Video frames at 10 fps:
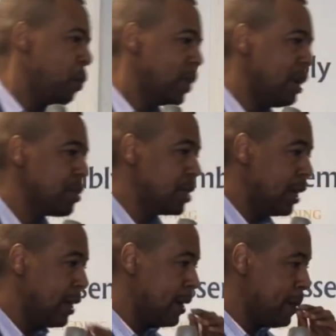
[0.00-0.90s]
When I was
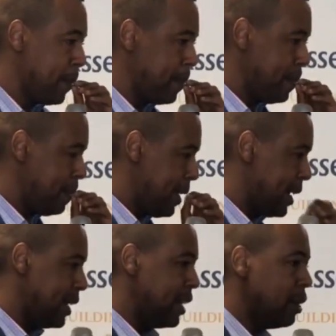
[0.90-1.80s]
young
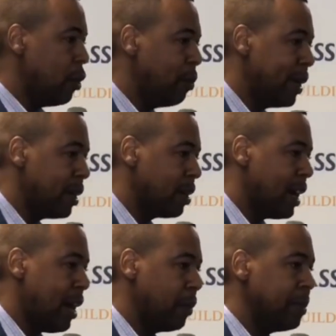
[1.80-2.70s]
and I didn't know
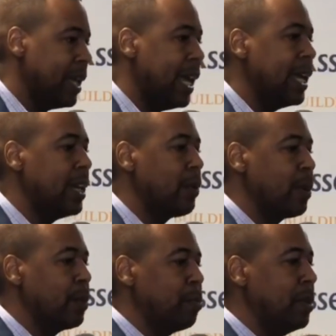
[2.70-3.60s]
better, I would be
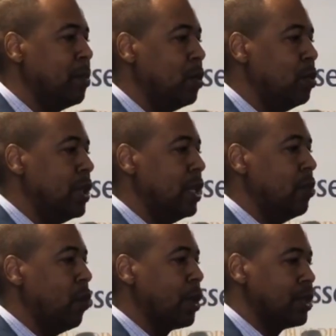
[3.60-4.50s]
angry with people who
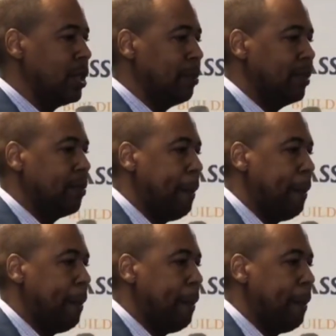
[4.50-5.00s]
didn't worship.